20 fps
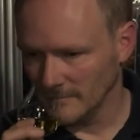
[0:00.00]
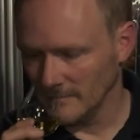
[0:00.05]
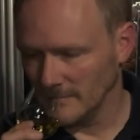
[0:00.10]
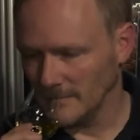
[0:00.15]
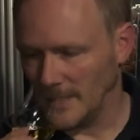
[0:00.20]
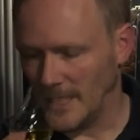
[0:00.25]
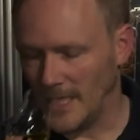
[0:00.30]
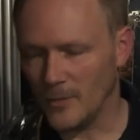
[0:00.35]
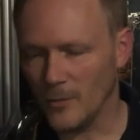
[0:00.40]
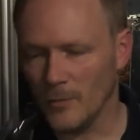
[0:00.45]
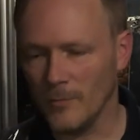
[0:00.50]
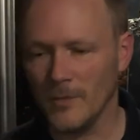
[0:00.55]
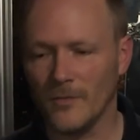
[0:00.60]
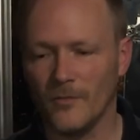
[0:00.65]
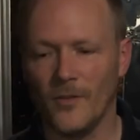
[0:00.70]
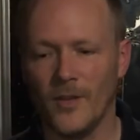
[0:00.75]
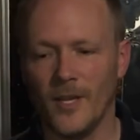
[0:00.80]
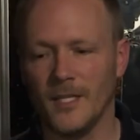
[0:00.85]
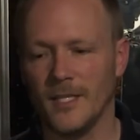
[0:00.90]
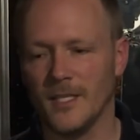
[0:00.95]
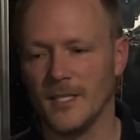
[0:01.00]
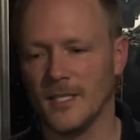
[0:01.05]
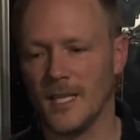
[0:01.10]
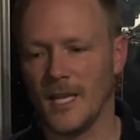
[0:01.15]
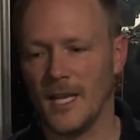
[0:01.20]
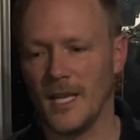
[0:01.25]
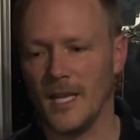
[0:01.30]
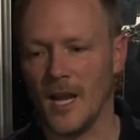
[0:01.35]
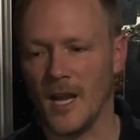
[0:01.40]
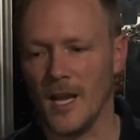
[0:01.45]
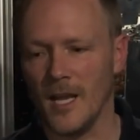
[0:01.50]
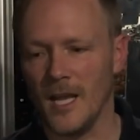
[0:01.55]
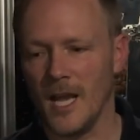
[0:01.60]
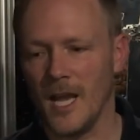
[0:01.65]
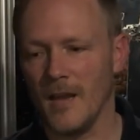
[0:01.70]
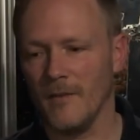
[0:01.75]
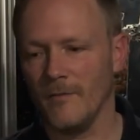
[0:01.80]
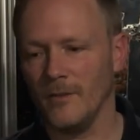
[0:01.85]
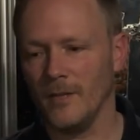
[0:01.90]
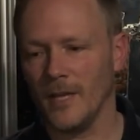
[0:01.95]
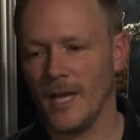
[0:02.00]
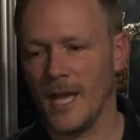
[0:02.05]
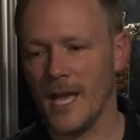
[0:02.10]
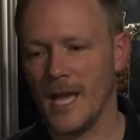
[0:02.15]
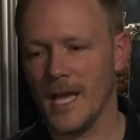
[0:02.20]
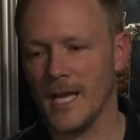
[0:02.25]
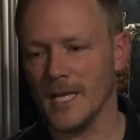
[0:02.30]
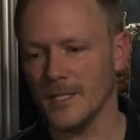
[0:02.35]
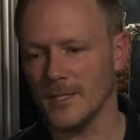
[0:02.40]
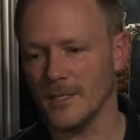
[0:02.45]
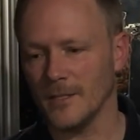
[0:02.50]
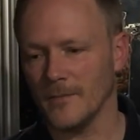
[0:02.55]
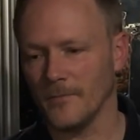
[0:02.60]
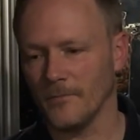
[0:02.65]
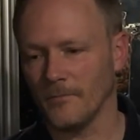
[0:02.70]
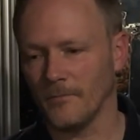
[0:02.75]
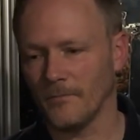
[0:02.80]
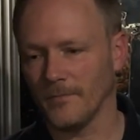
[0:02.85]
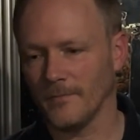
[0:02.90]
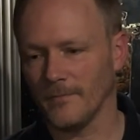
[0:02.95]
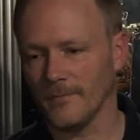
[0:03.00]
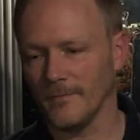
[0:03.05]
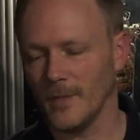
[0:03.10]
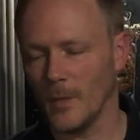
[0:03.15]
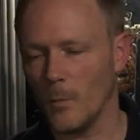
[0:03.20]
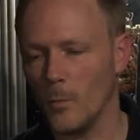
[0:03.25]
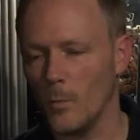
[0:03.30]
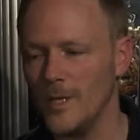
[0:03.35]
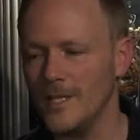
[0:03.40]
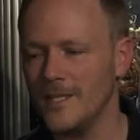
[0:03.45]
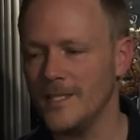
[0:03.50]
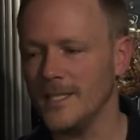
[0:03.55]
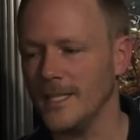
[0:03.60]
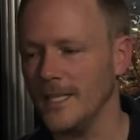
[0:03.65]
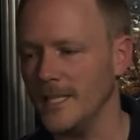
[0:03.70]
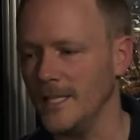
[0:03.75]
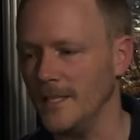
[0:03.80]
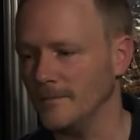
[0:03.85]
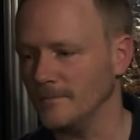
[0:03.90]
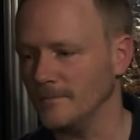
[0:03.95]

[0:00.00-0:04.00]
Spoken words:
It's almost fair to say I haven't had a whiskey